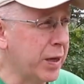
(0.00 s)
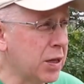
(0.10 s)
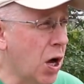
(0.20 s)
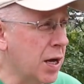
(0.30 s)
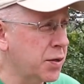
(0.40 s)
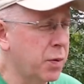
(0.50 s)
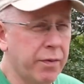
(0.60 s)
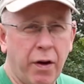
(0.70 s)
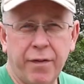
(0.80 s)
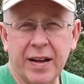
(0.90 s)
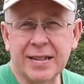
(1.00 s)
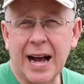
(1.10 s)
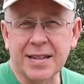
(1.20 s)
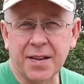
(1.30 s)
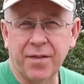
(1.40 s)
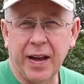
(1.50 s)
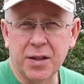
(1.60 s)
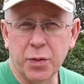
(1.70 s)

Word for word: we lost one of our fantastic fans.